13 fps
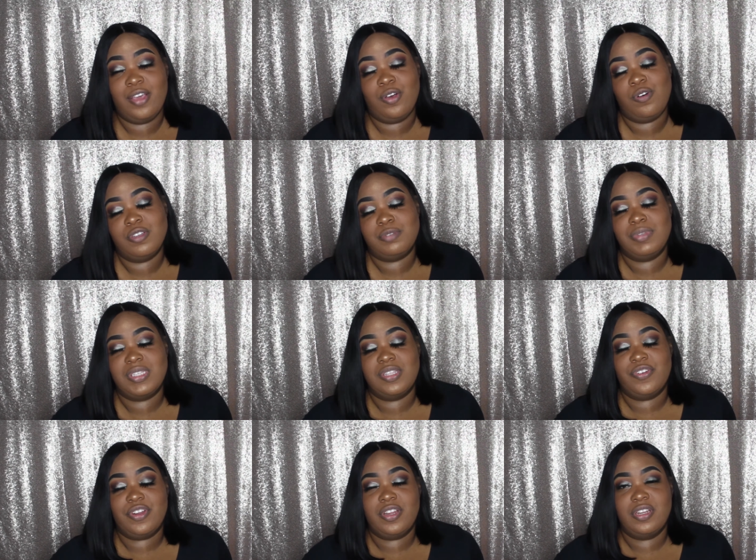and calls Miss
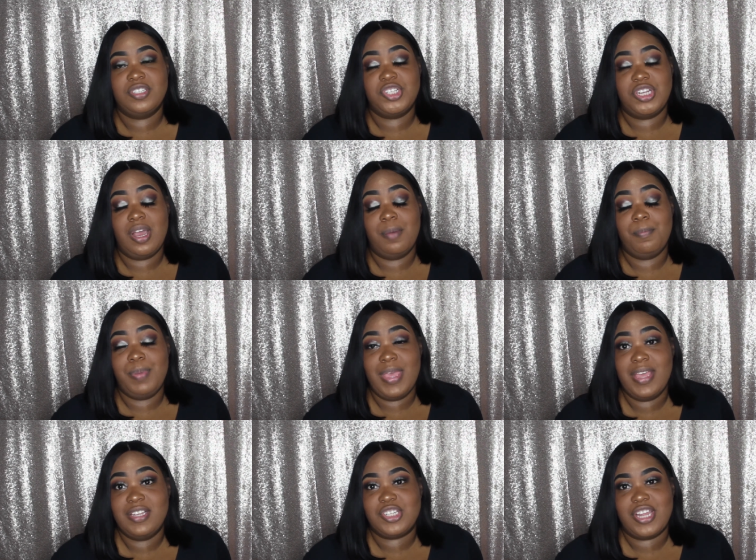Lyrica G a
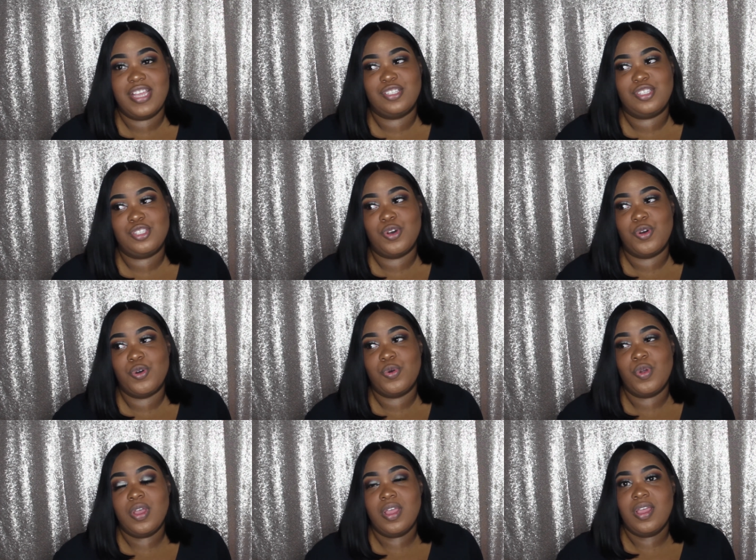And so